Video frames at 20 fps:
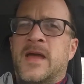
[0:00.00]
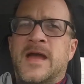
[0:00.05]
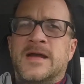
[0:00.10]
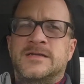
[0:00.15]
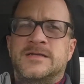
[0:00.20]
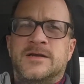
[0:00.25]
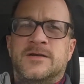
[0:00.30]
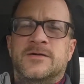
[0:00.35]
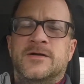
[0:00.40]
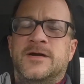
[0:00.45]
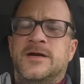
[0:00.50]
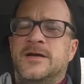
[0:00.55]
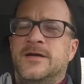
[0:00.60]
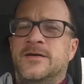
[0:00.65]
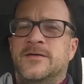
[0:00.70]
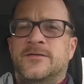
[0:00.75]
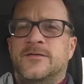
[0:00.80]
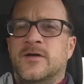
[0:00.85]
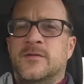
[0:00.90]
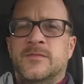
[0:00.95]

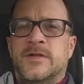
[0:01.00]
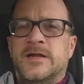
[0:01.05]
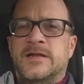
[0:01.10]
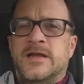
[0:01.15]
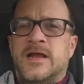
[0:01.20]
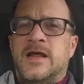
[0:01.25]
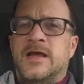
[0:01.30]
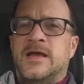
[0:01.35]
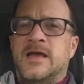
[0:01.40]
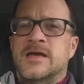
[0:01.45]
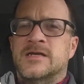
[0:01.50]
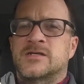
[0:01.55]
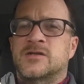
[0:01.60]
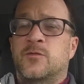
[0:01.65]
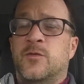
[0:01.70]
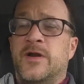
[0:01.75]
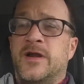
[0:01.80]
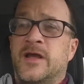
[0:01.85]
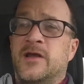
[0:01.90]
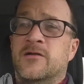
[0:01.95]
bacteria or something like that, I guess.
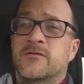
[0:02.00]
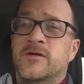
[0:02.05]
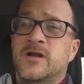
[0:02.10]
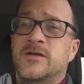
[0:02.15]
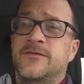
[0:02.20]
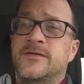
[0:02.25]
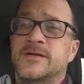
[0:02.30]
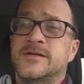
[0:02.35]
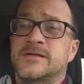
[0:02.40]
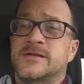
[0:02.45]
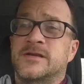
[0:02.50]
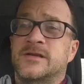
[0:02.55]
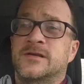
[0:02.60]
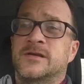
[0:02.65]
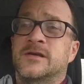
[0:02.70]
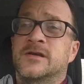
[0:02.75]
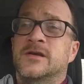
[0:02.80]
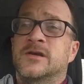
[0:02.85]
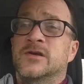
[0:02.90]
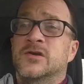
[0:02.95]
And the way to get rid of it is to
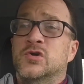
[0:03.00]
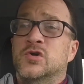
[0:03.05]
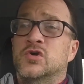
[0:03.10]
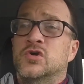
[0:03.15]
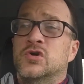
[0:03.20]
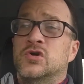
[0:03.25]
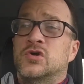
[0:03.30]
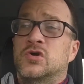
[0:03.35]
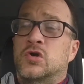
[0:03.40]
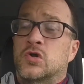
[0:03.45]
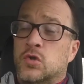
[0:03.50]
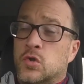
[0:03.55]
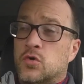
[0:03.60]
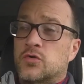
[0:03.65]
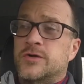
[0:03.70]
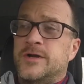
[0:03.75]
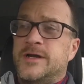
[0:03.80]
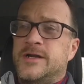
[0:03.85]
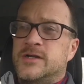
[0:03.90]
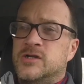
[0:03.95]

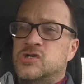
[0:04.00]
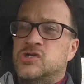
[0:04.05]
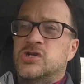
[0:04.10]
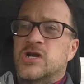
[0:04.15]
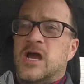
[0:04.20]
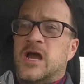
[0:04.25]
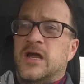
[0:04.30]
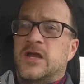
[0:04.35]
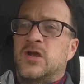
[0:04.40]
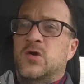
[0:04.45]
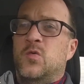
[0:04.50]
chlorine shock